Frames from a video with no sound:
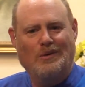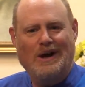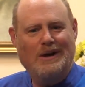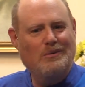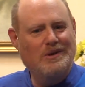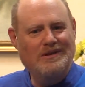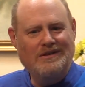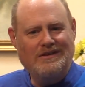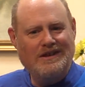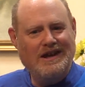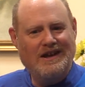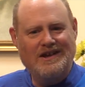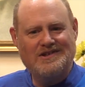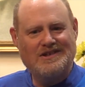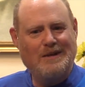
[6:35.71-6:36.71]
Why wouldn't
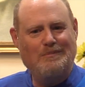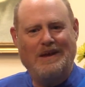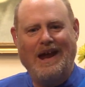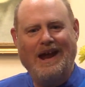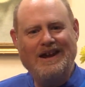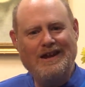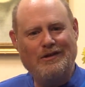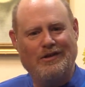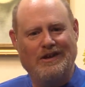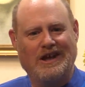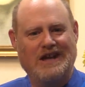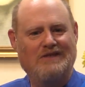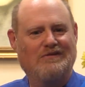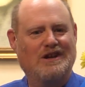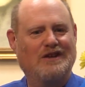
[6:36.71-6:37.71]
they accept anything,
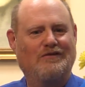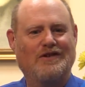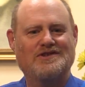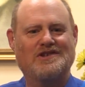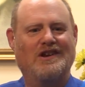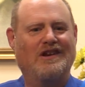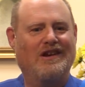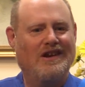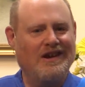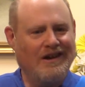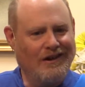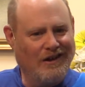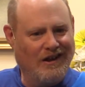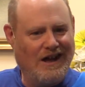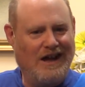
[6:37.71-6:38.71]
even if it's a
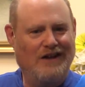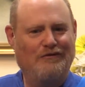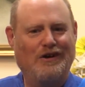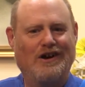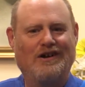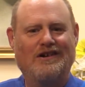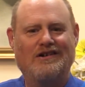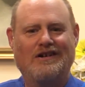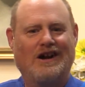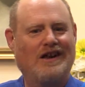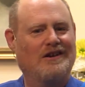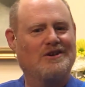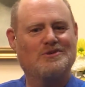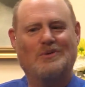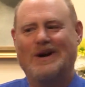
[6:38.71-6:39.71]
nickel out of $100?